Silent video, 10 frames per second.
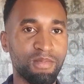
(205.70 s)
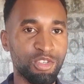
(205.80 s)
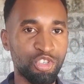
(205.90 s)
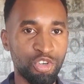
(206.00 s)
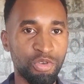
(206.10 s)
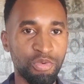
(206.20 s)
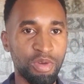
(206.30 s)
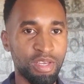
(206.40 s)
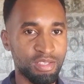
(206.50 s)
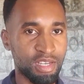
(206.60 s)
show you
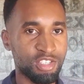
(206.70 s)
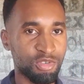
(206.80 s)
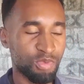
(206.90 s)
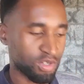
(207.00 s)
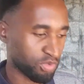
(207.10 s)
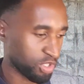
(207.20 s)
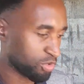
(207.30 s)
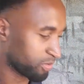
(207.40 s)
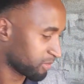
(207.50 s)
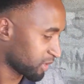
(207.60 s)
exactly what we do.
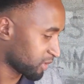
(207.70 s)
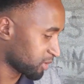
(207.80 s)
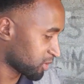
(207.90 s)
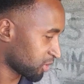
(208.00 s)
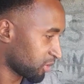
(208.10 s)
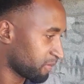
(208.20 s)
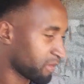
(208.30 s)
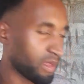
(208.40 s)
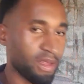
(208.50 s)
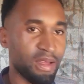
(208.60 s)
So
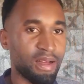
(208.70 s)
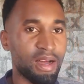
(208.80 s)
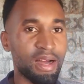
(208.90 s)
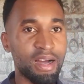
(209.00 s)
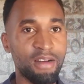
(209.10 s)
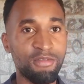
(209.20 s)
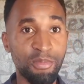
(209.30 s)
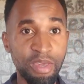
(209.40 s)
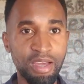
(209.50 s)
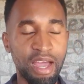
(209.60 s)
for
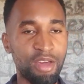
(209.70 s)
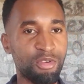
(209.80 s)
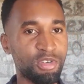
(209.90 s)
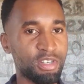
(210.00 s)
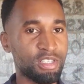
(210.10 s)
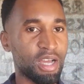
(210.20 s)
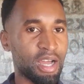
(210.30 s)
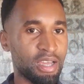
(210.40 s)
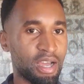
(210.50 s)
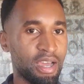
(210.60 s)
me,
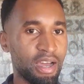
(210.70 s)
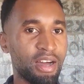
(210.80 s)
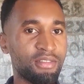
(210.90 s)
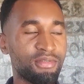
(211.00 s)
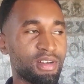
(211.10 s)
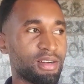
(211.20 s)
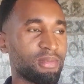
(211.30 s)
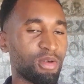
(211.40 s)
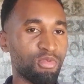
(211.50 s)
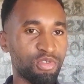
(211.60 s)
I have
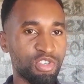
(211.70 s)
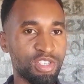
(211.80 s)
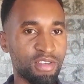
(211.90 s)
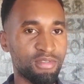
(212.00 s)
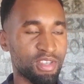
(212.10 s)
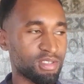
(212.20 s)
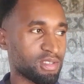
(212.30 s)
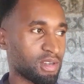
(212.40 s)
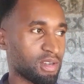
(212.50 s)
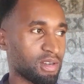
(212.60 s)
my wood shavings,
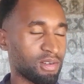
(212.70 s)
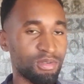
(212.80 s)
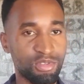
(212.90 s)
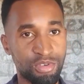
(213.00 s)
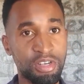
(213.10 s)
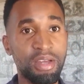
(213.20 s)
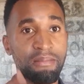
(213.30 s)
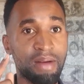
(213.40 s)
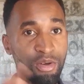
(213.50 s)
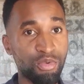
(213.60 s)

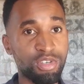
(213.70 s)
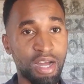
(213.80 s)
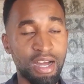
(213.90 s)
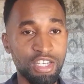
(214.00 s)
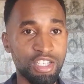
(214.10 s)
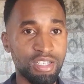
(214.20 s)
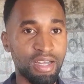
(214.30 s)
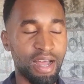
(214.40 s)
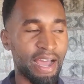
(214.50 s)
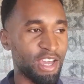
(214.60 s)
my wood ash.
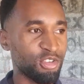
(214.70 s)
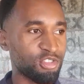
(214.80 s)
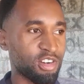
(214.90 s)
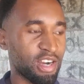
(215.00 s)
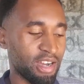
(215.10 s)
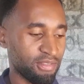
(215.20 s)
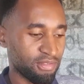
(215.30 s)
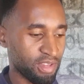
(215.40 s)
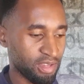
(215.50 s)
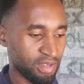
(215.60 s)
I usually have
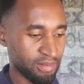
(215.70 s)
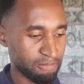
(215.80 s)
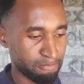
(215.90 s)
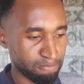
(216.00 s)
a